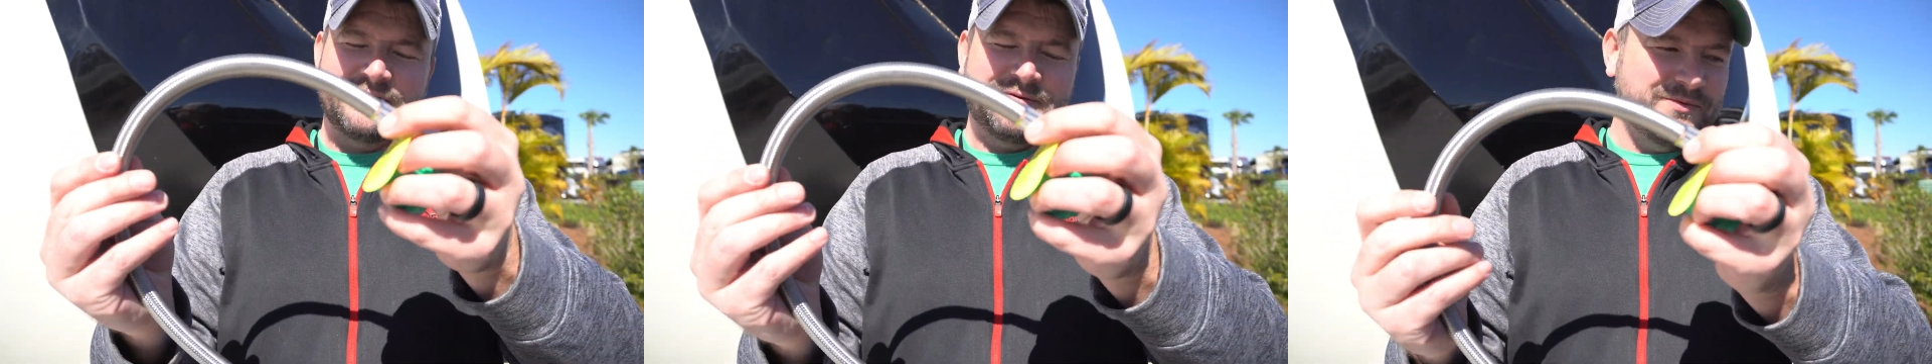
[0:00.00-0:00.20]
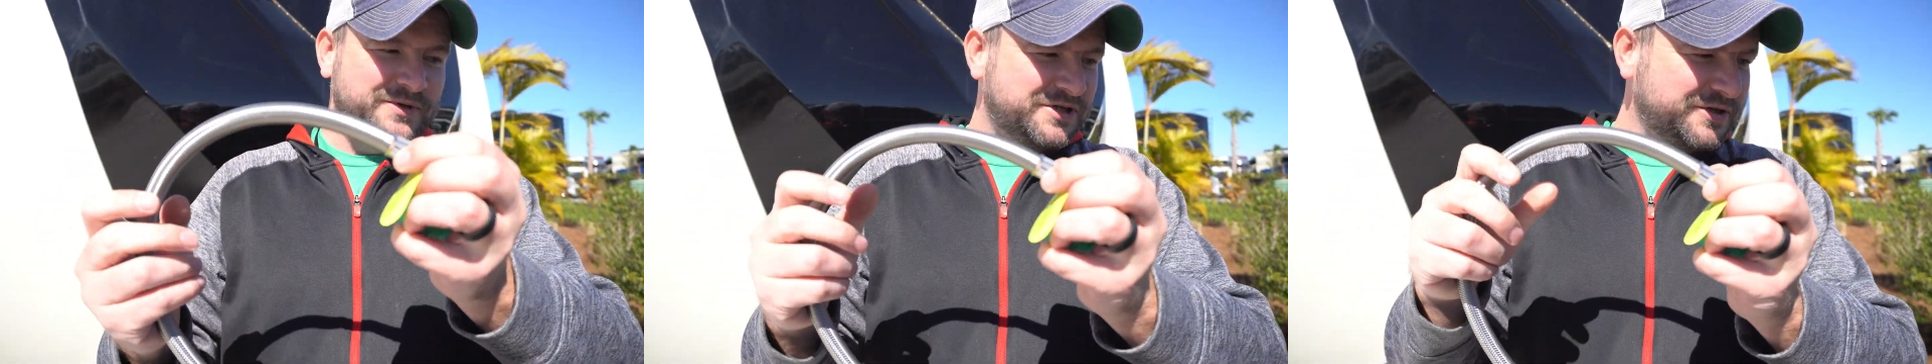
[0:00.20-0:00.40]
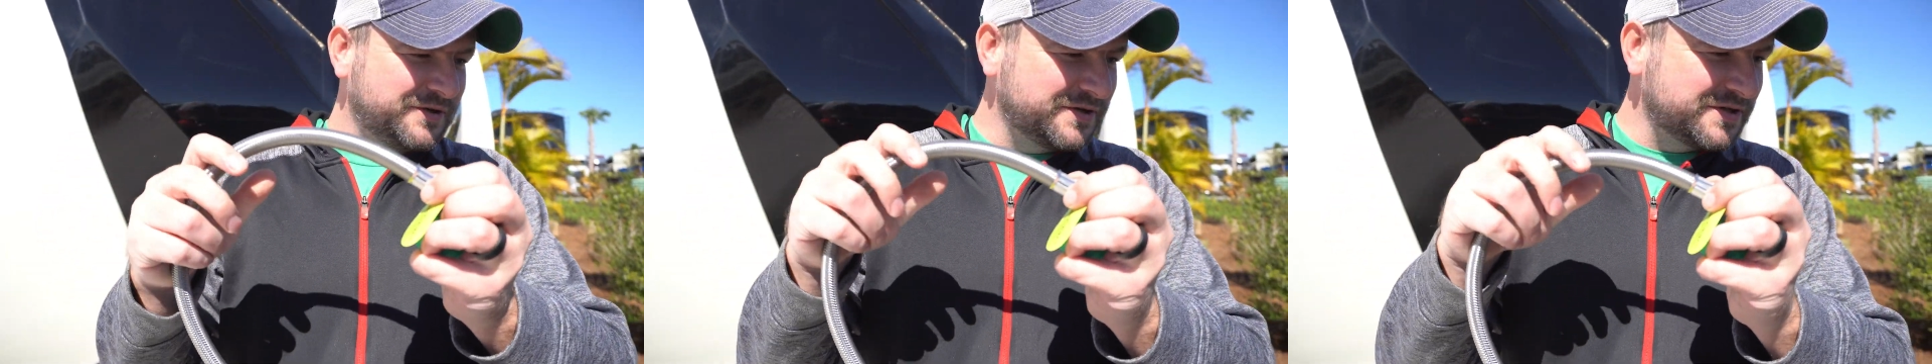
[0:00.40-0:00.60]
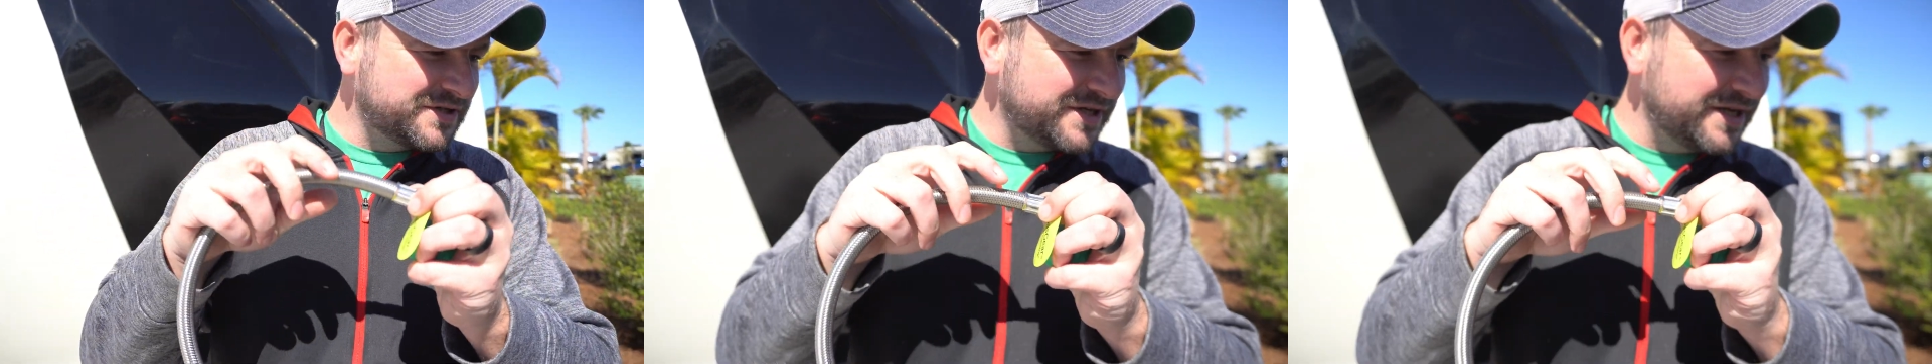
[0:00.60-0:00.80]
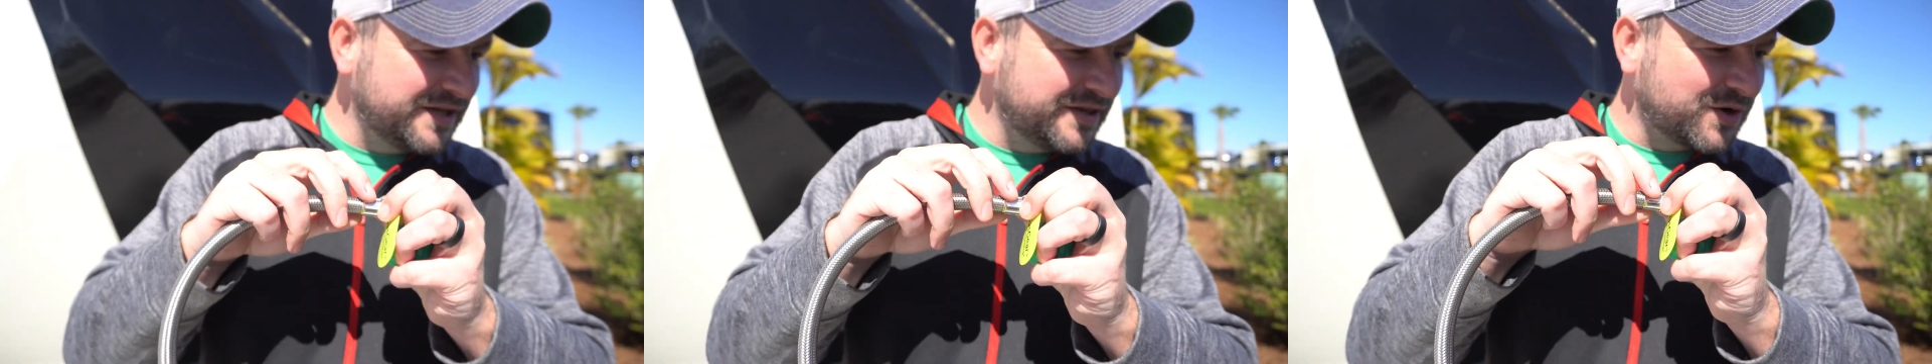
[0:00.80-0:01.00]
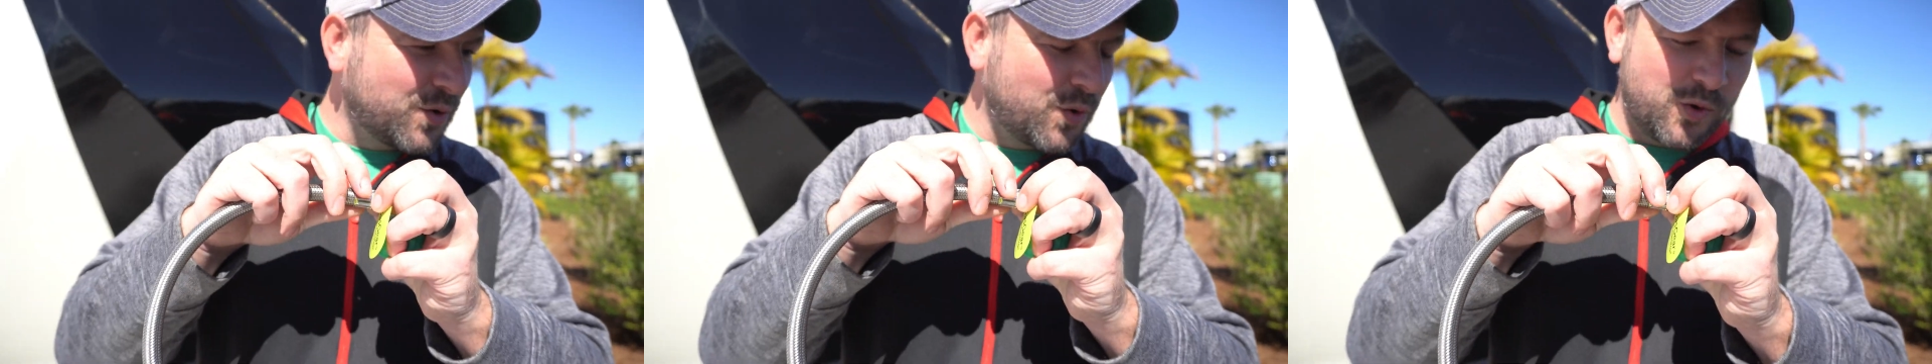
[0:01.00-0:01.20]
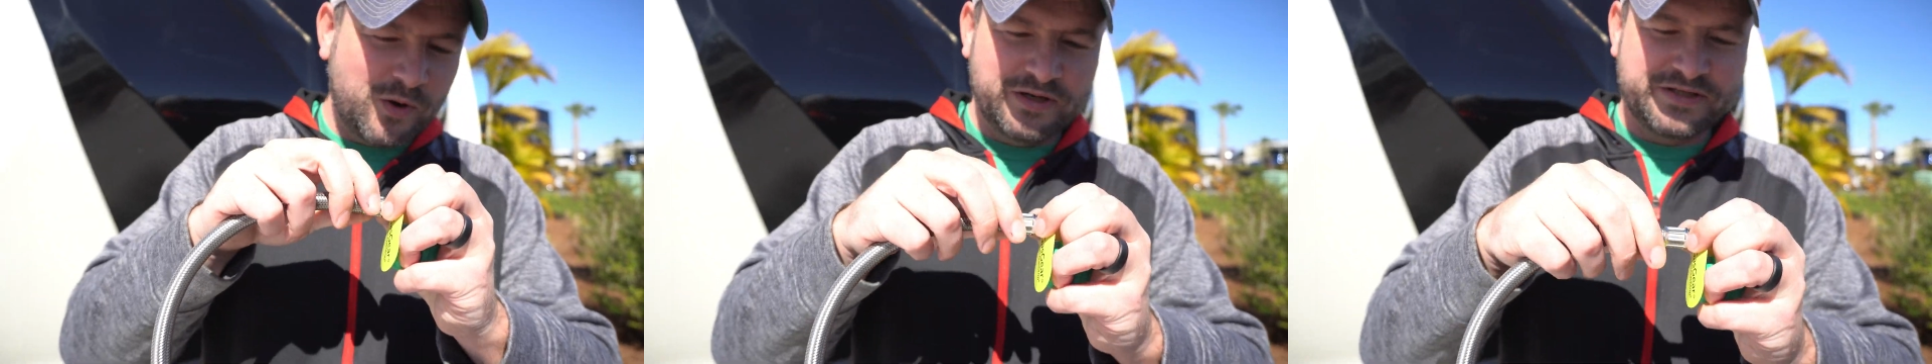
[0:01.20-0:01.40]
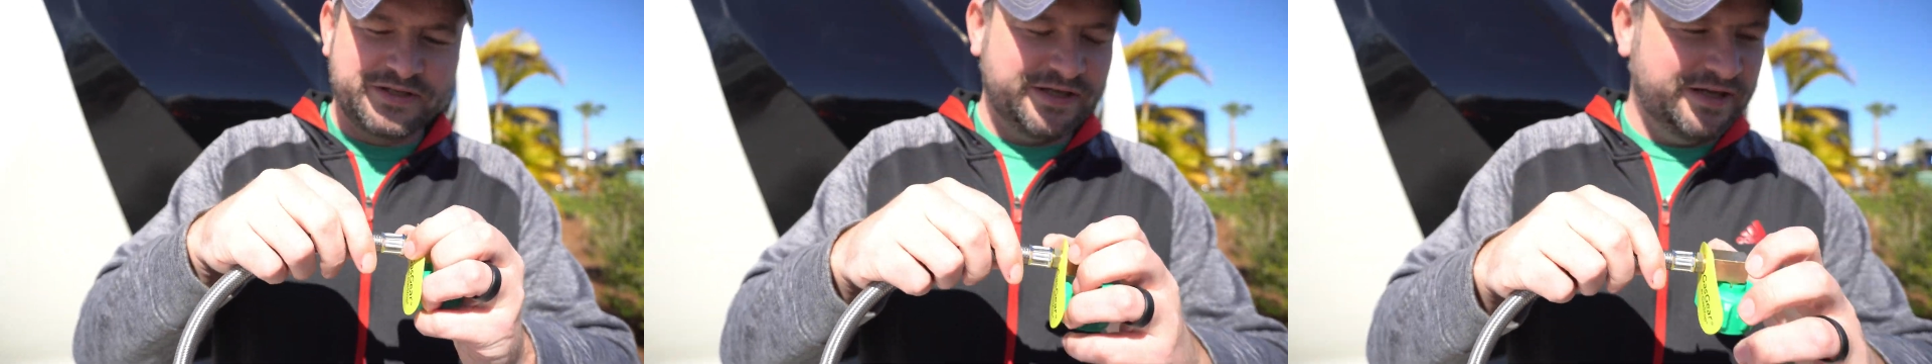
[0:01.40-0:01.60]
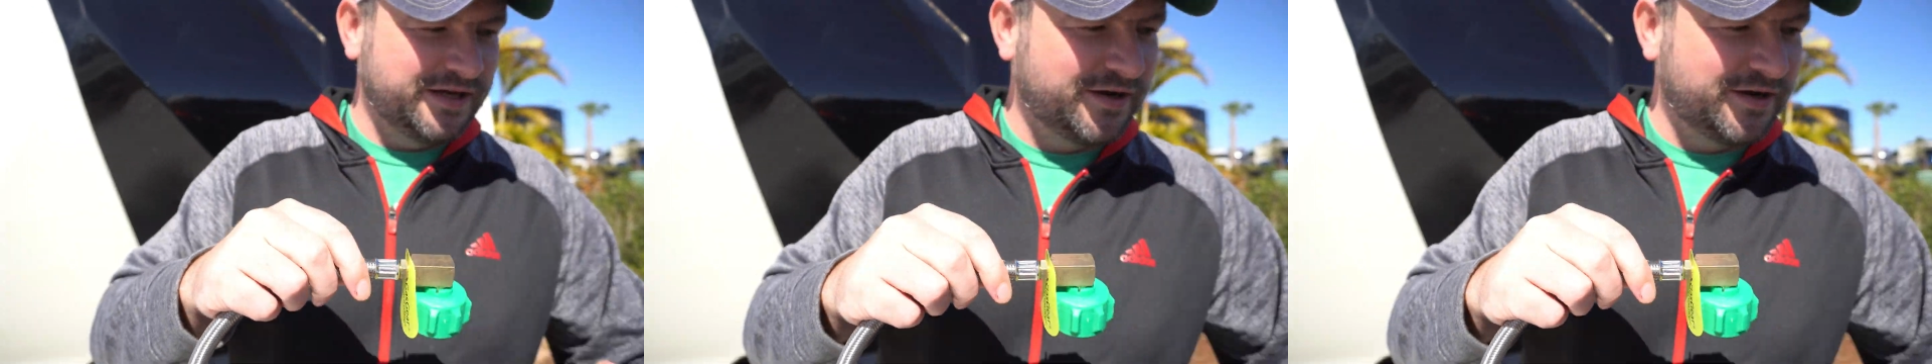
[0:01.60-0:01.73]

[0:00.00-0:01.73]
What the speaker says: which you can see the quality